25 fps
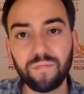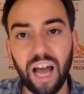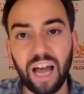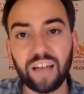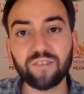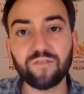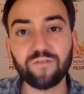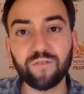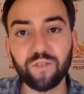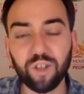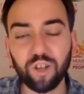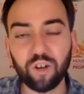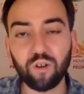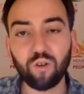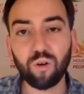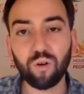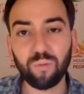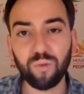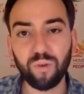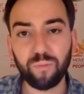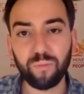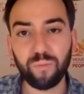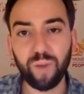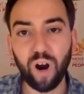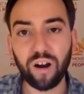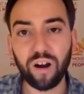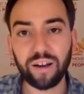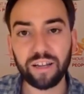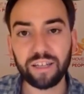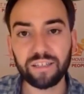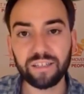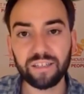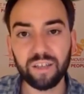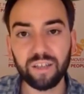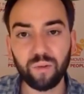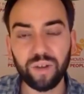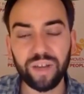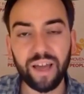As for the corporate
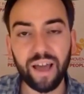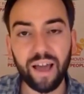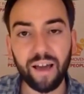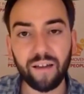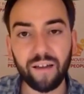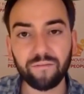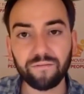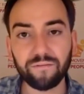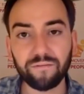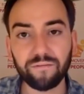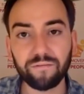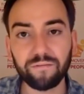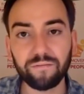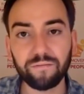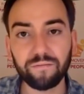parties that we have,